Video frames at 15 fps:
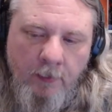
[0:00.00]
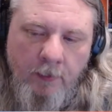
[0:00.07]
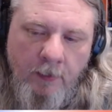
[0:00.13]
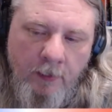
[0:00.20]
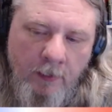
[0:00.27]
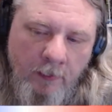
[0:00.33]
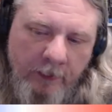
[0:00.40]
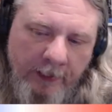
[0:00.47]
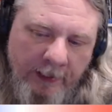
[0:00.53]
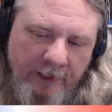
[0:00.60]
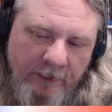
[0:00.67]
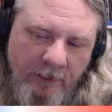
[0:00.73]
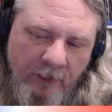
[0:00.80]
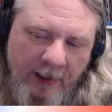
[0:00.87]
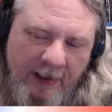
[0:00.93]
Okay,
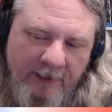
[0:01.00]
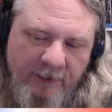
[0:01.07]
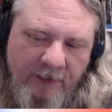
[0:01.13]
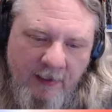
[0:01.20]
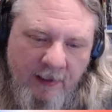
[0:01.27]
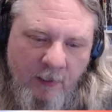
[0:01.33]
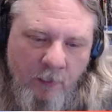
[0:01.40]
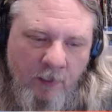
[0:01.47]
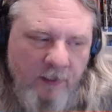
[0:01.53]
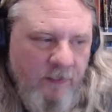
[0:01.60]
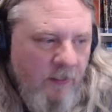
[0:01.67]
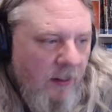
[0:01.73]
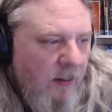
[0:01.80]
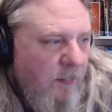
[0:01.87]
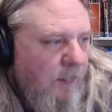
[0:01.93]
so last thing I want to
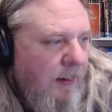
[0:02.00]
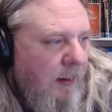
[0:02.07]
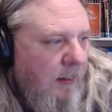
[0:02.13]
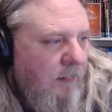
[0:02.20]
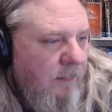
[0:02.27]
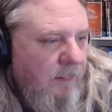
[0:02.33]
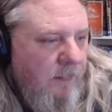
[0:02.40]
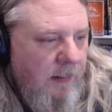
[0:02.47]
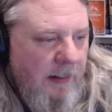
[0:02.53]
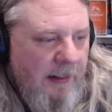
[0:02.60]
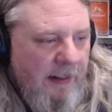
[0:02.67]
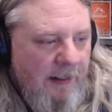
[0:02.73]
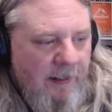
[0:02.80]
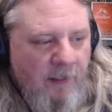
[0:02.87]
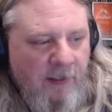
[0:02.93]
talk about.
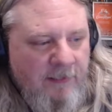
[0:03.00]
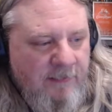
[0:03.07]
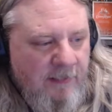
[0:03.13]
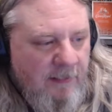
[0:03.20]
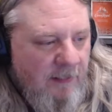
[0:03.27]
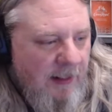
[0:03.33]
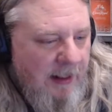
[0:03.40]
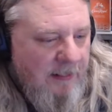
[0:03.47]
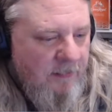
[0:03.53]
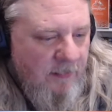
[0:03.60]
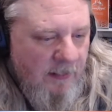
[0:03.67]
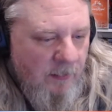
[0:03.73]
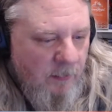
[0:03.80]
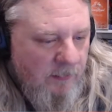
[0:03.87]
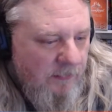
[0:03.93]
I know I said the last
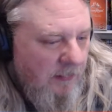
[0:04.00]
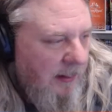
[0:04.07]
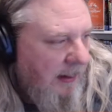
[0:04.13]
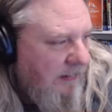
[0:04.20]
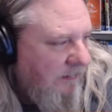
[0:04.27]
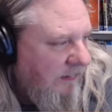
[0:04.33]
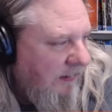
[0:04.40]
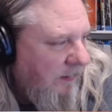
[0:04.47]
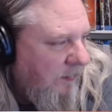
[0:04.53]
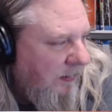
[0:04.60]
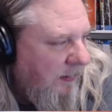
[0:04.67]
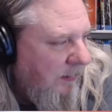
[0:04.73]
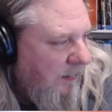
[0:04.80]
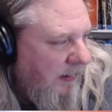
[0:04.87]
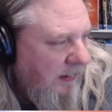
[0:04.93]
thing was the last thing, but
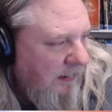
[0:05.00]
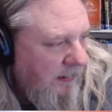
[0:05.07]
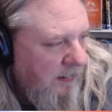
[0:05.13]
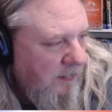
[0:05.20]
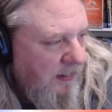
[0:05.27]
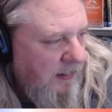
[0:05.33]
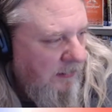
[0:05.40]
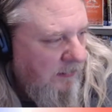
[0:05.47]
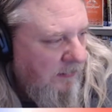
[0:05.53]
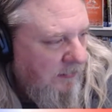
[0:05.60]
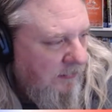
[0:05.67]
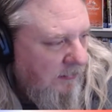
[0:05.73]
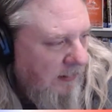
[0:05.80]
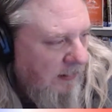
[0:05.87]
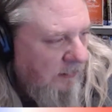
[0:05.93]
let me
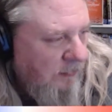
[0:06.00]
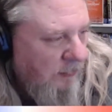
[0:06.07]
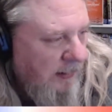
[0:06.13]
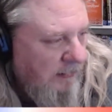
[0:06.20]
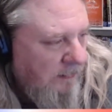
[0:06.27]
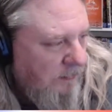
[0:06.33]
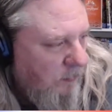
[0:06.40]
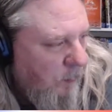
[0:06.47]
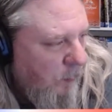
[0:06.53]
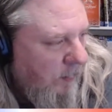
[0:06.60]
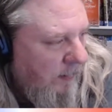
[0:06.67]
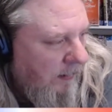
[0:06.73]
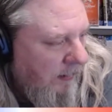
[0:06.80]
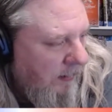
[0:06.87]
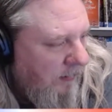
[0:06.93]
just address
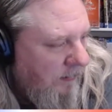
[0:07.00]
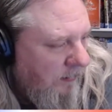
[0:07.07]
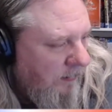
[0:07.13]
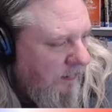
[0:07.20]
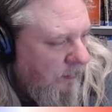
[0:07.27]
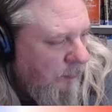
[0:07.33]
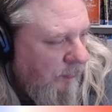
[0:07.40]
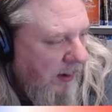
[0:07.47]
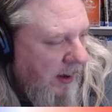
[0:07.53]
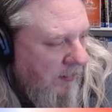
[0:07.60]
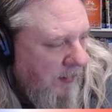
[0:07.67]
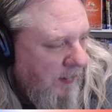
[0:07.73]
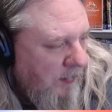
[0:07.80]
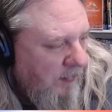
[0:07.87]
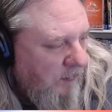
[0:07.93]
one other
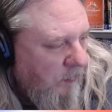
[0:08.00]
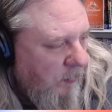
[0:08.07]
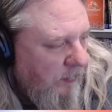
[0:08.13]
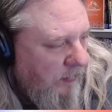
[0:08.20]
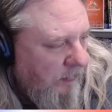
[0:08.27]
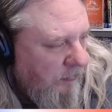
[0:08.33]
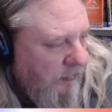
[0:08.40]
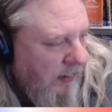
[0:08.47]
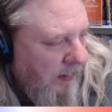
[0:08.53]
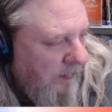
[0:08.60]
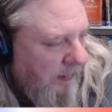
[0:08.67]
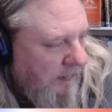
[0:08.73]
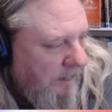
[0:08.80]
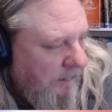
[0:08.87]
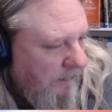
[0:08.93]
drama before the drama.